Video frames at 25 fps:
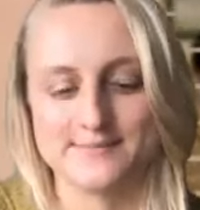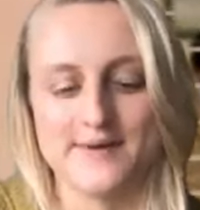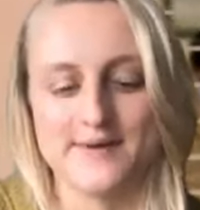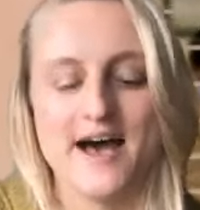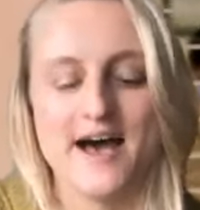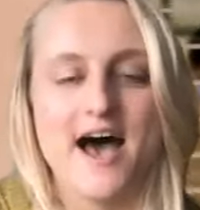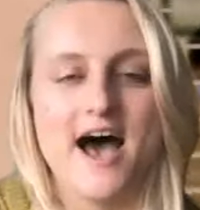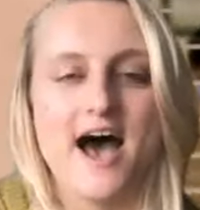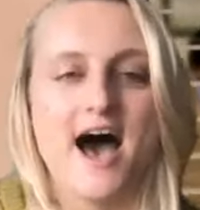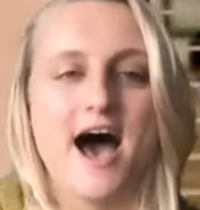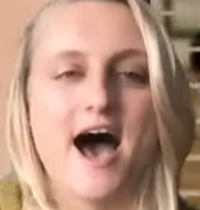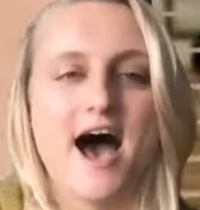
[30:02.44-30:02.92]

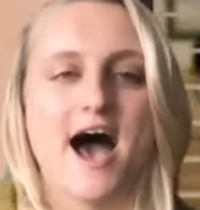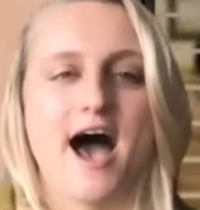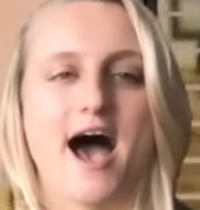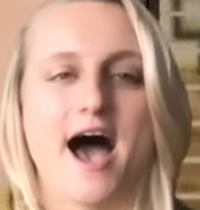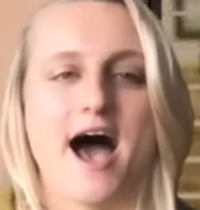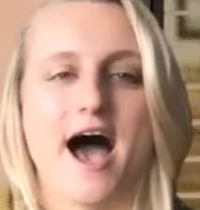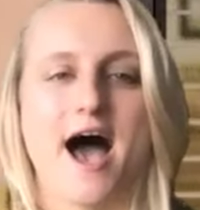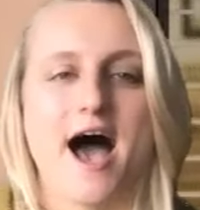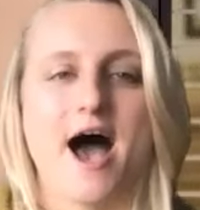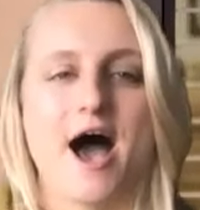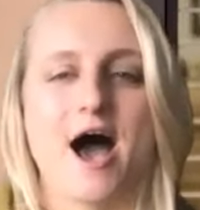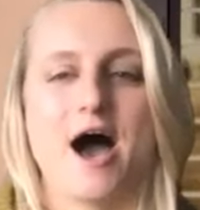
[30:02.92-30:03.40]
mm-hmm.
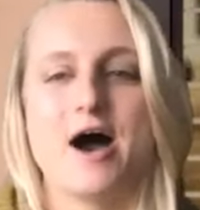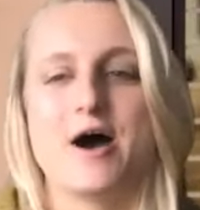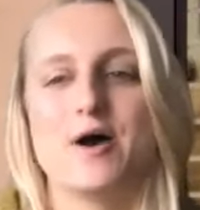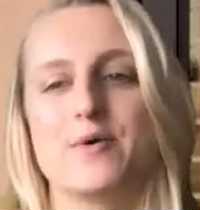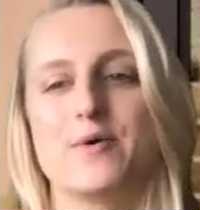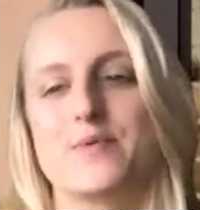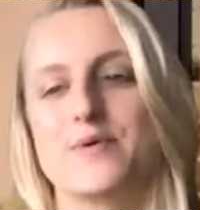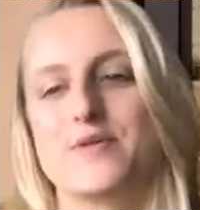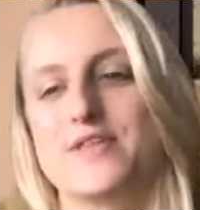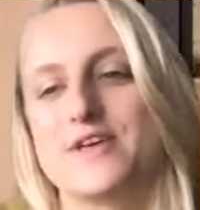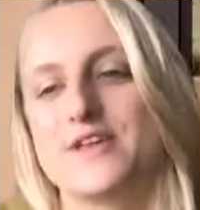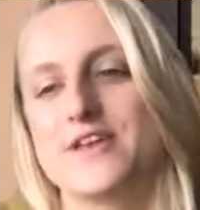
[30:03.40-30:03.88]
uh,
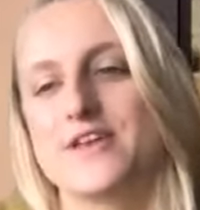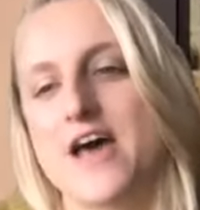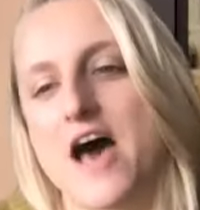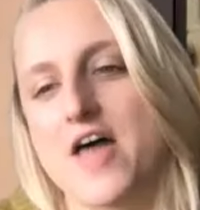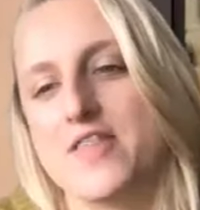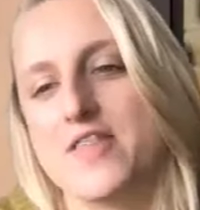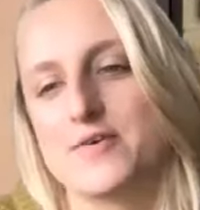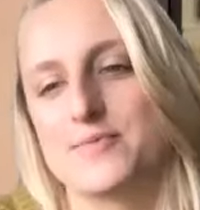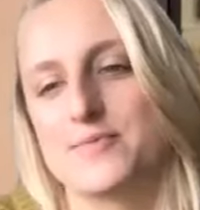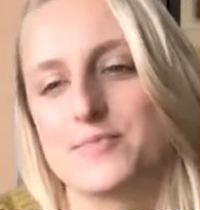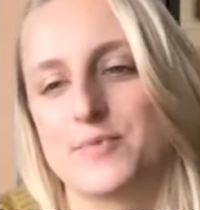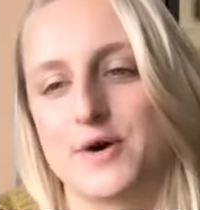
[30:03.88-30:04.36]
with
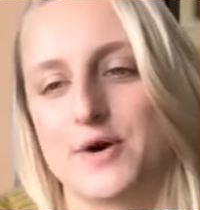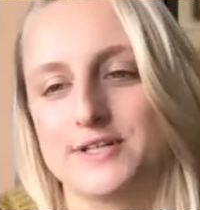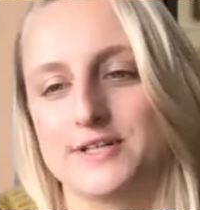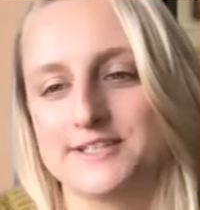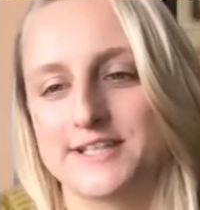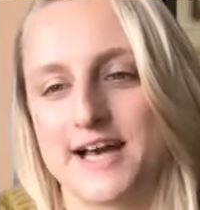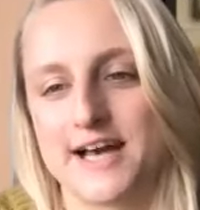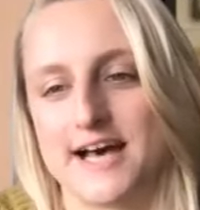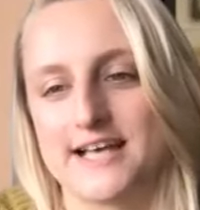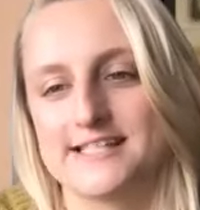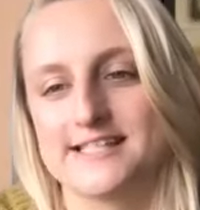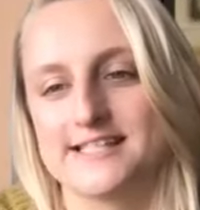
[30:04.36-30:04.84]
another
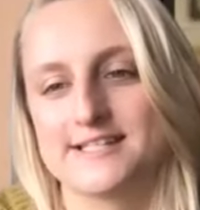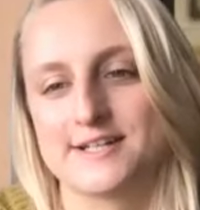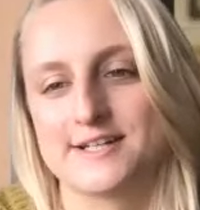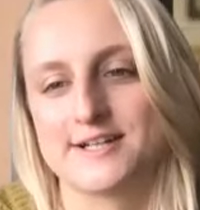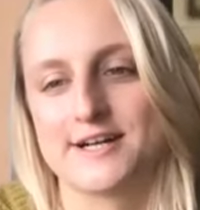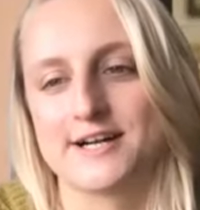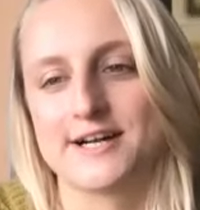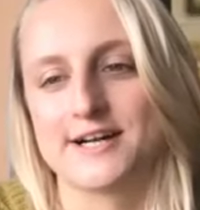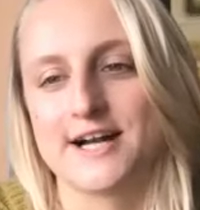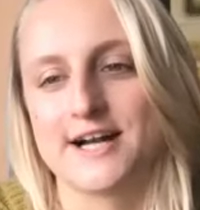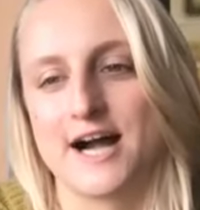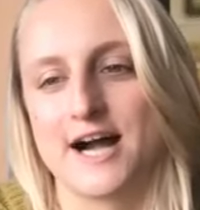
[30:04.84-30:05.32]

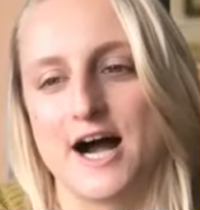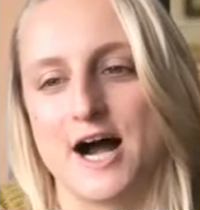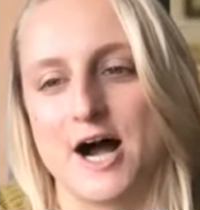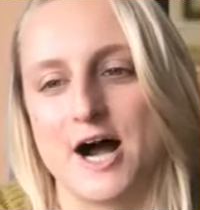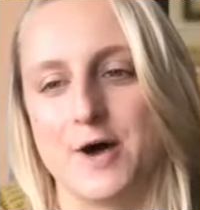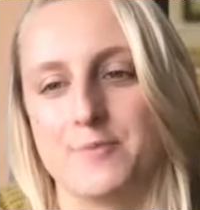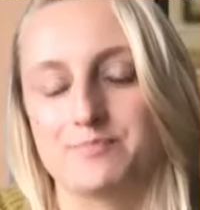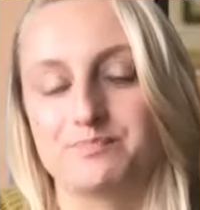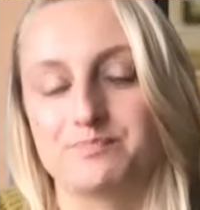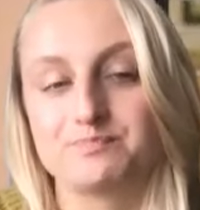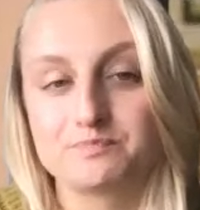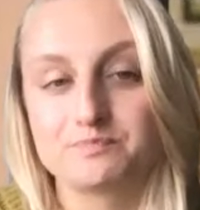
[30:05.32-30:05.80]
podcaster
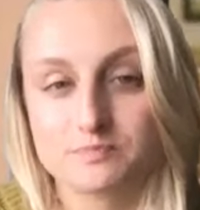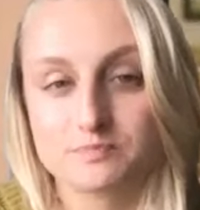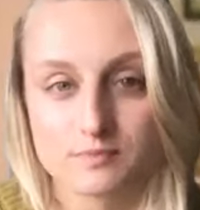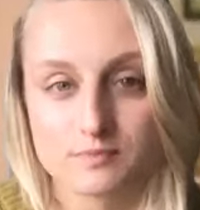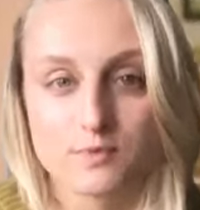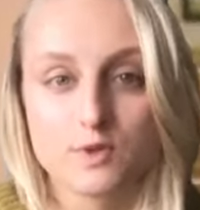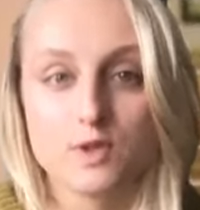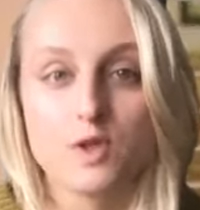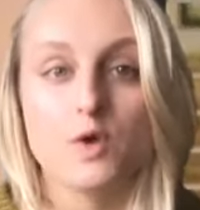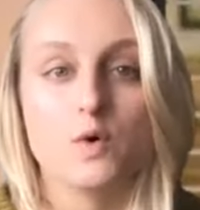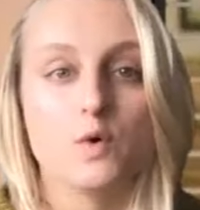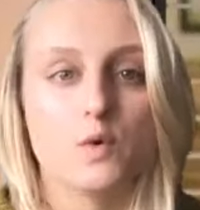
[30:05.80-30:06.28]
um,
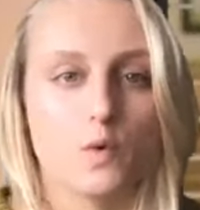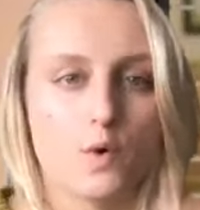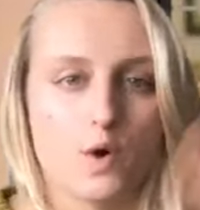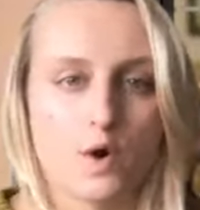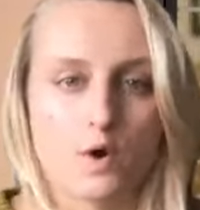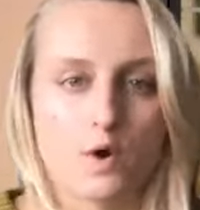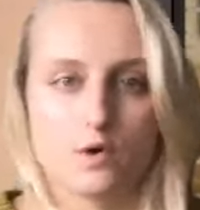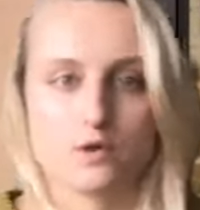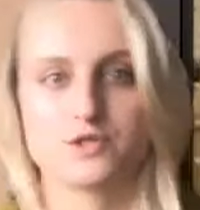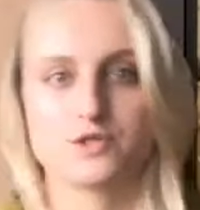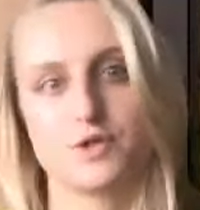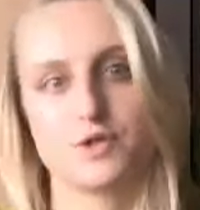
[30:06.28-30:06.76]
who
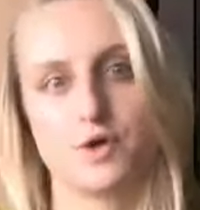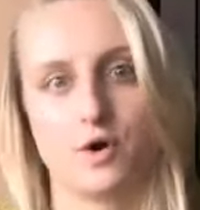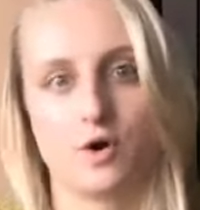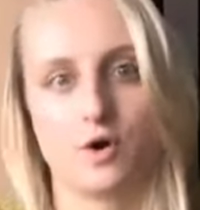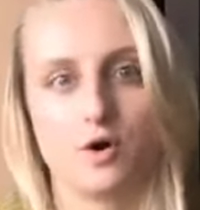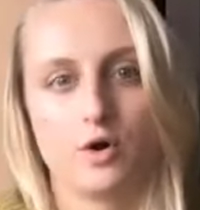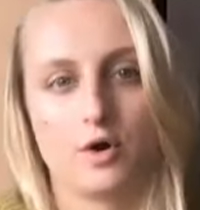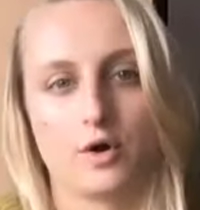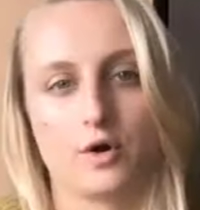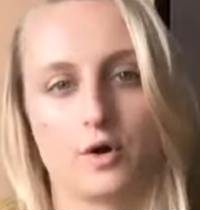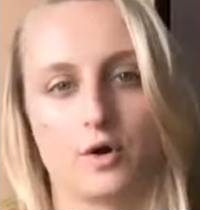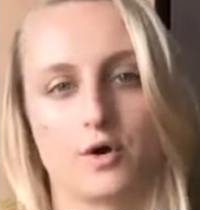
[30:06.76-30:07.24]
hosts
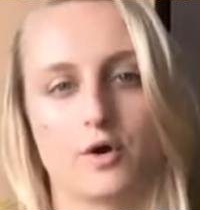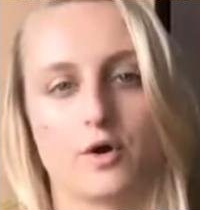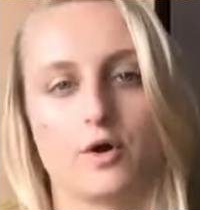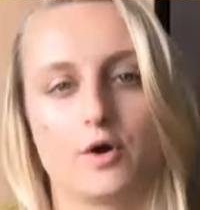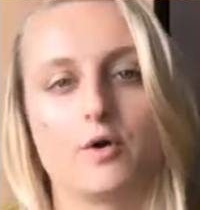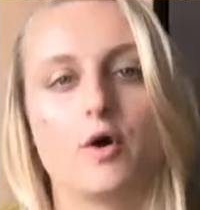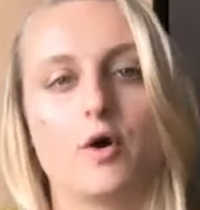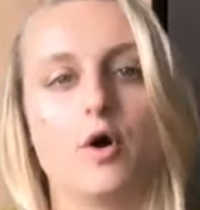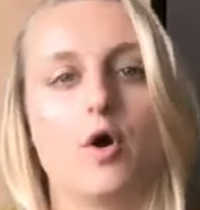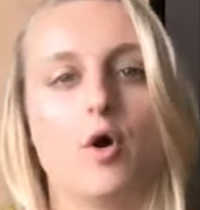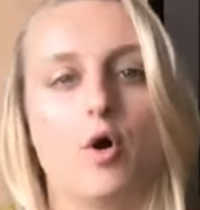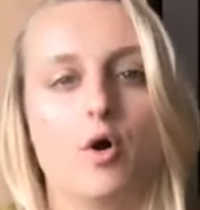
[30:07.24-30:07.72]
whole,
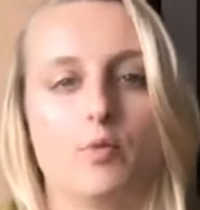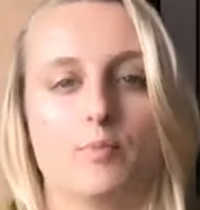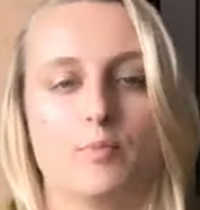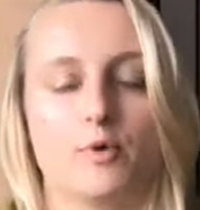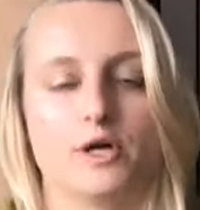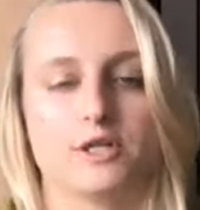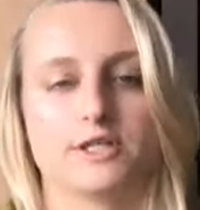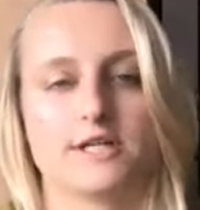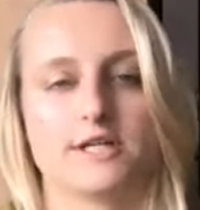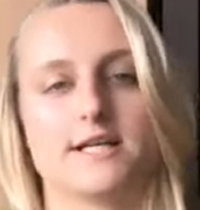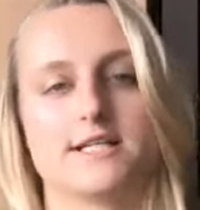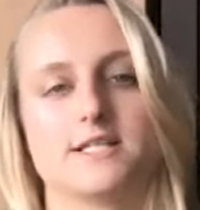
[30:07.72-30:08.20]
her whole
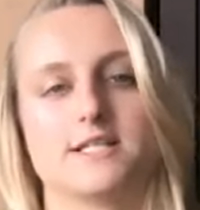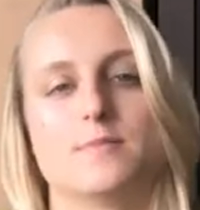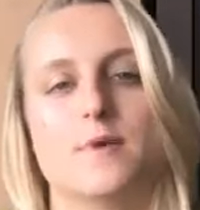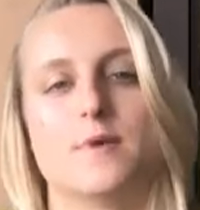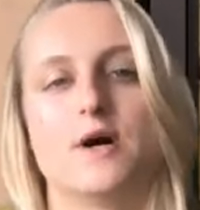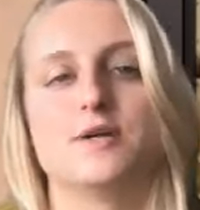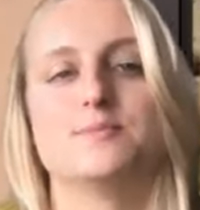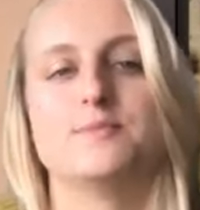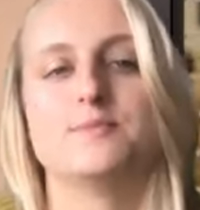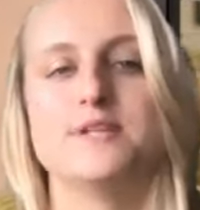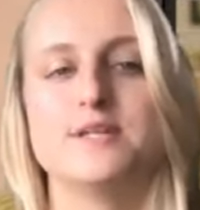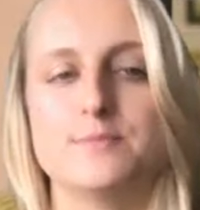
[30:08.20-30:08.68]
podcast
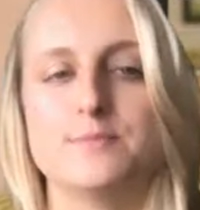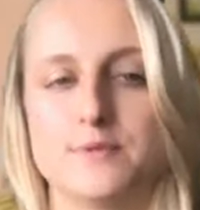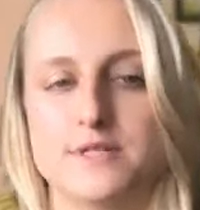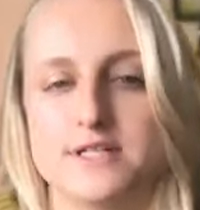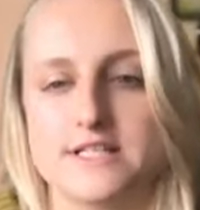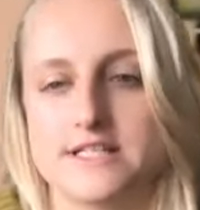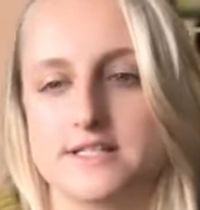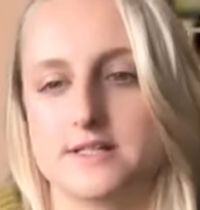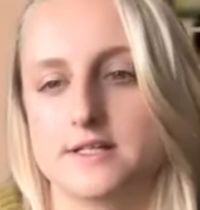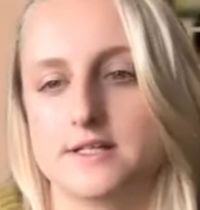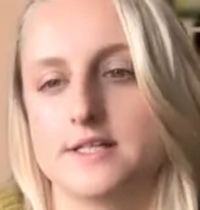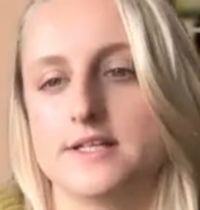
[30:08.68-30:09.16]
about
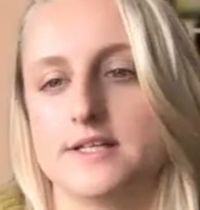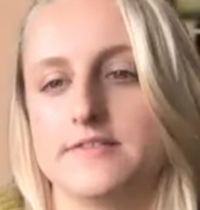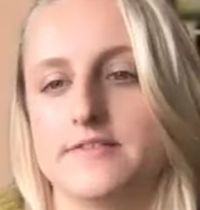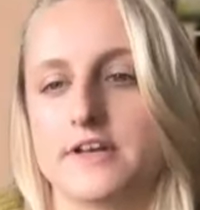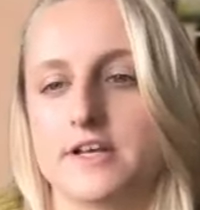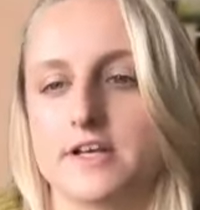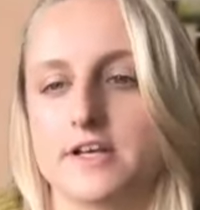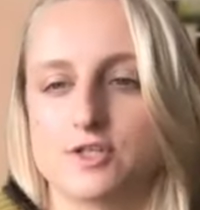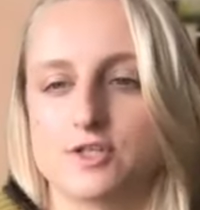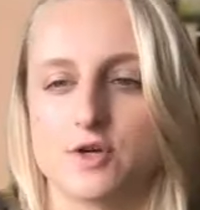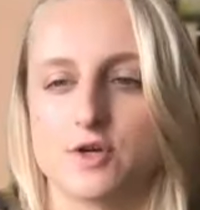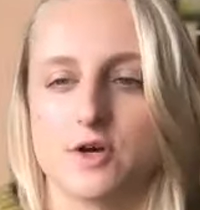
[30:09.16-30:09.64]
minimalist
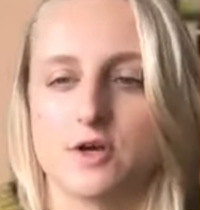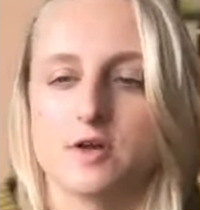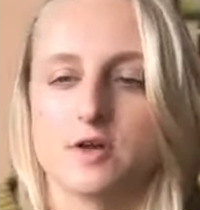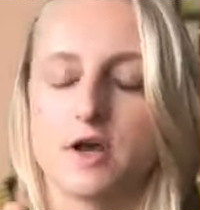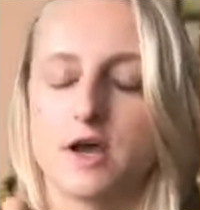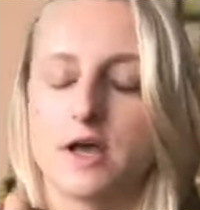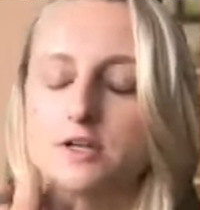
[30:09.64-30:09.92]
living. So I, I